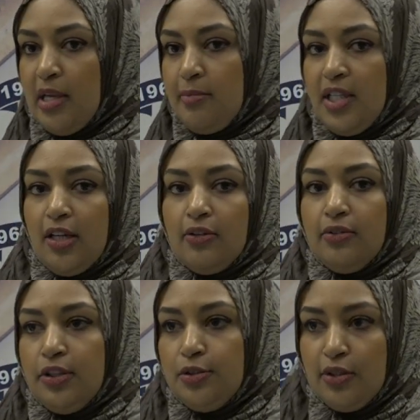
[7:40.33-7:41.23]
Maybe they can
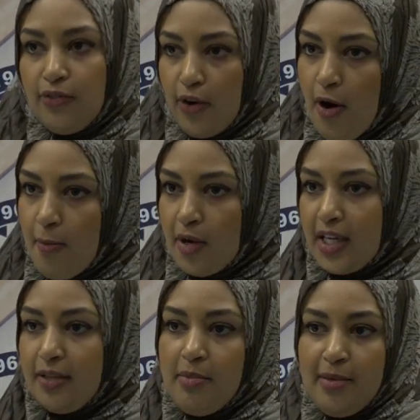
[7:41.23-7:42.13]
only use it for
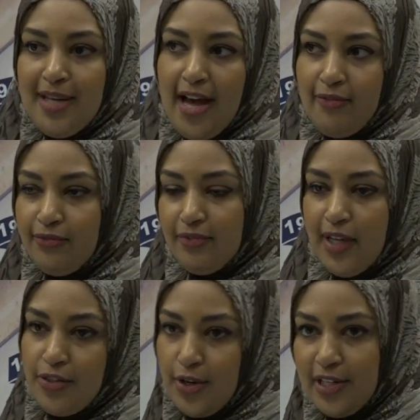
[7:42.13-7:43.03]
homework and maybe have
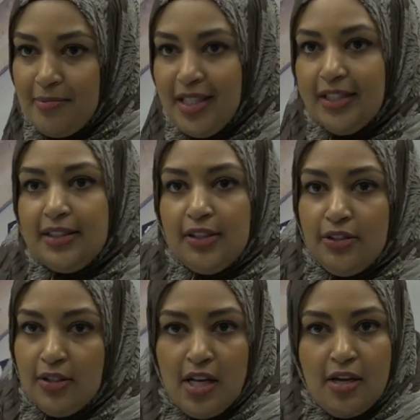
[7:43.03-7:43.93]
thirty minutes
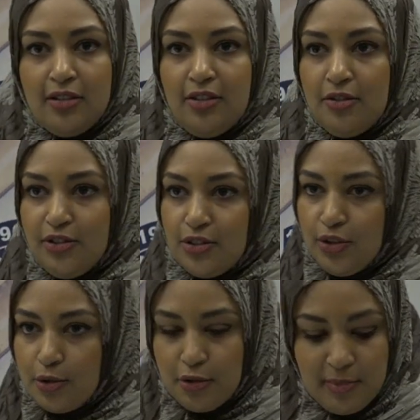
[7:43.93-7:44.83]
to, to use their
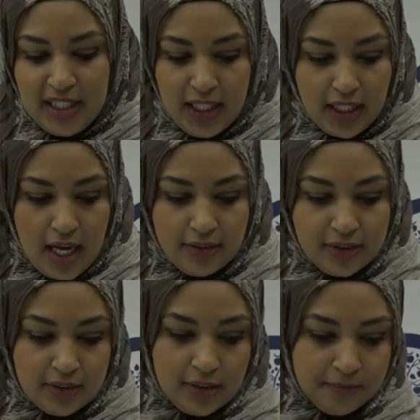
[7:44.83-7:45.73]
social media
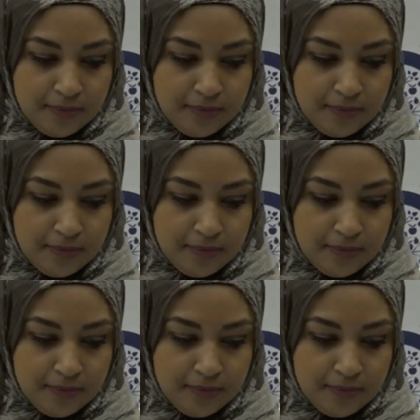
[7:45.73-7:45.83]
accounts.